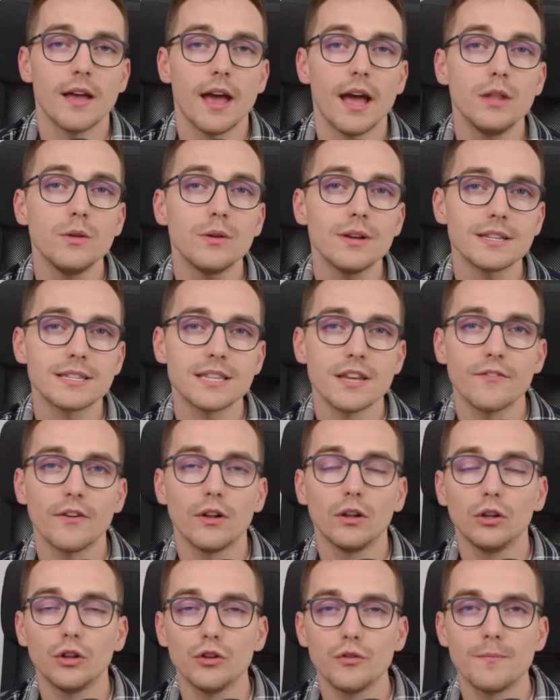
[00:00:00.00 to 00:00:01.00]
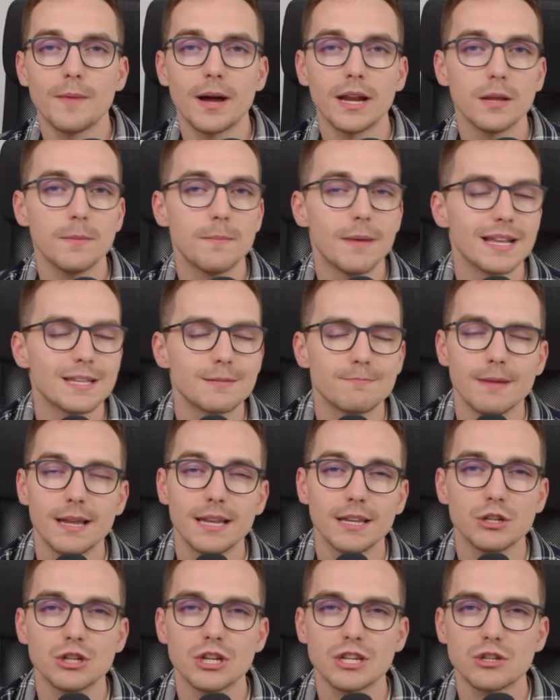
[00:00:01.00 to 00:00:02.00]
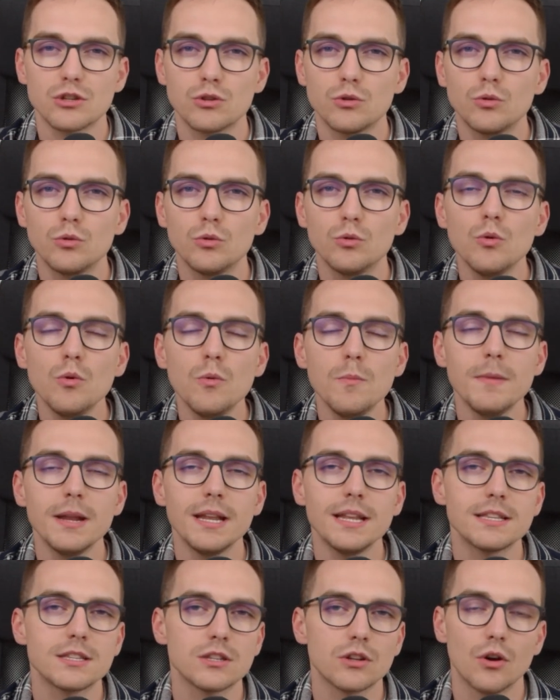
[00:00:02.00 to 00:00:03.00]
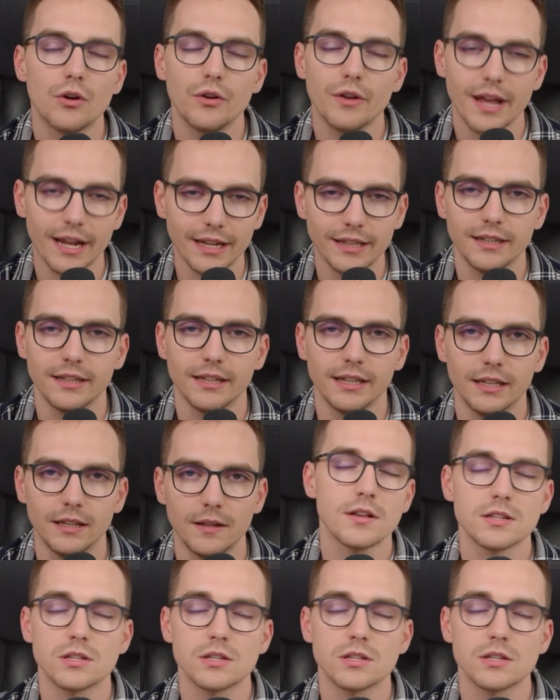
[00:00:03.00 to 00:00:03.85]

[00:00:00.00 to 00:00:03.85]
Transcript: and you can save a lot of money by spending just 2 minutes connecting it.